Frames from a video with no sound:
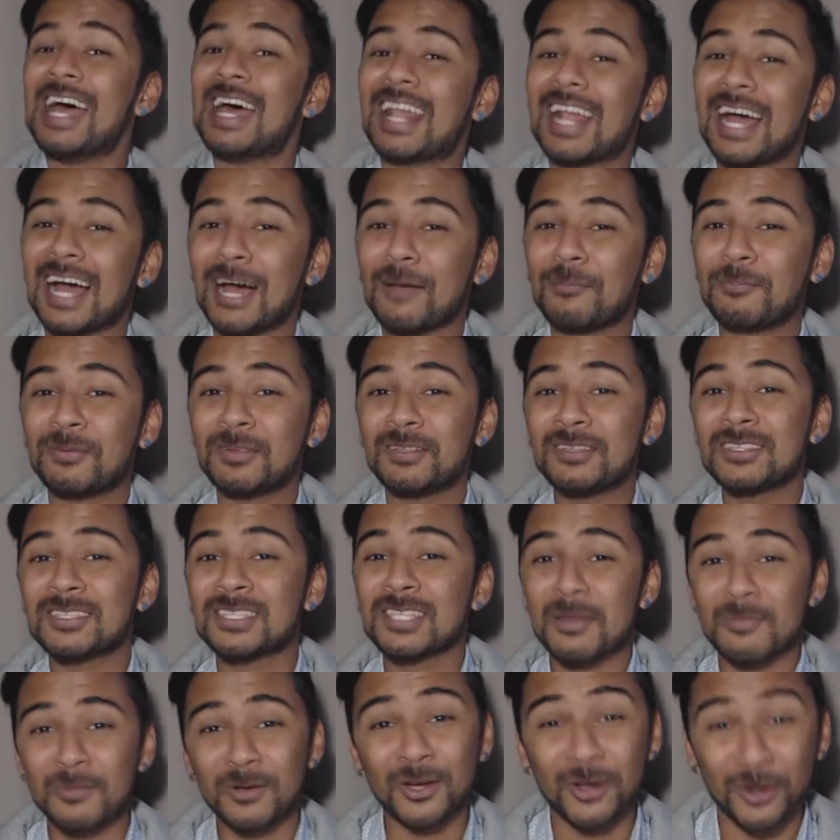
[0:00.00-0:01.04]
It
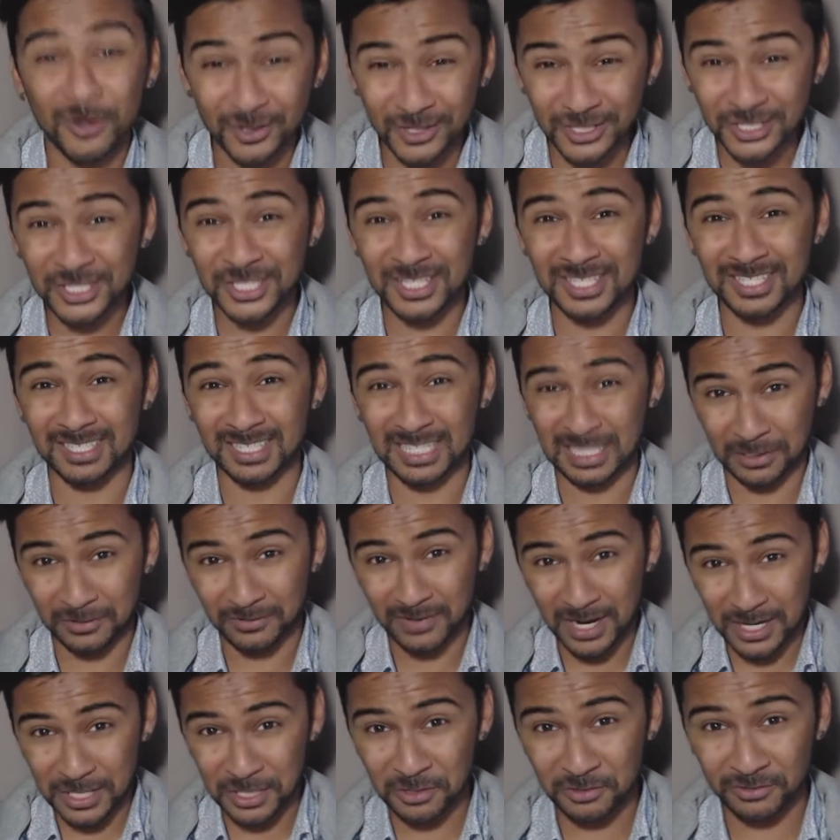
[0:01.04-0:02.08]
happens subconsciously
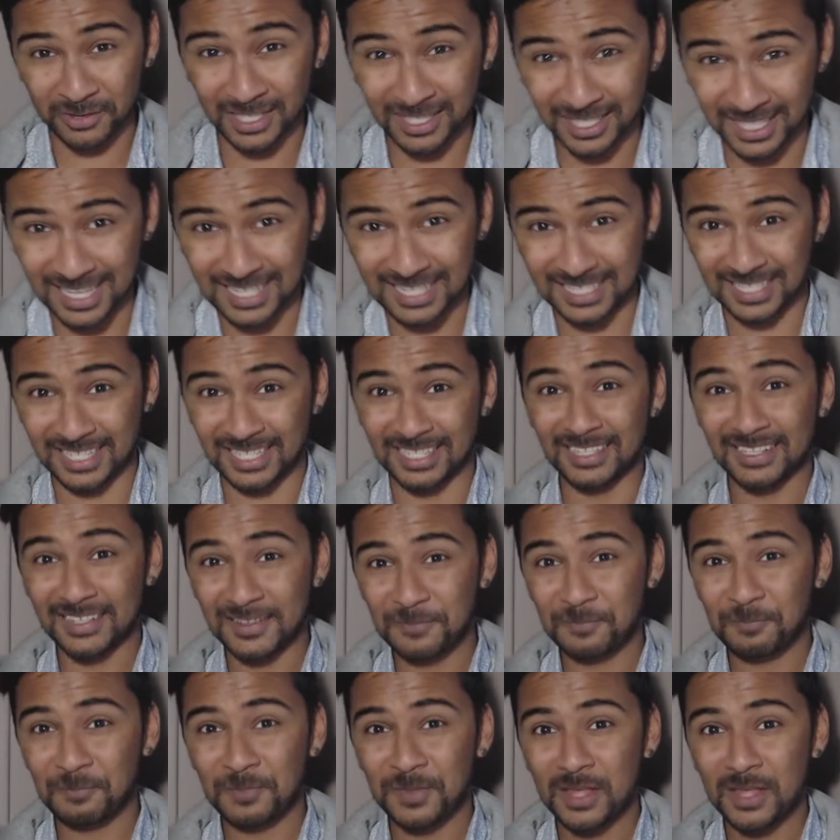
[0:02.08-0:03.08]
without you realizing it.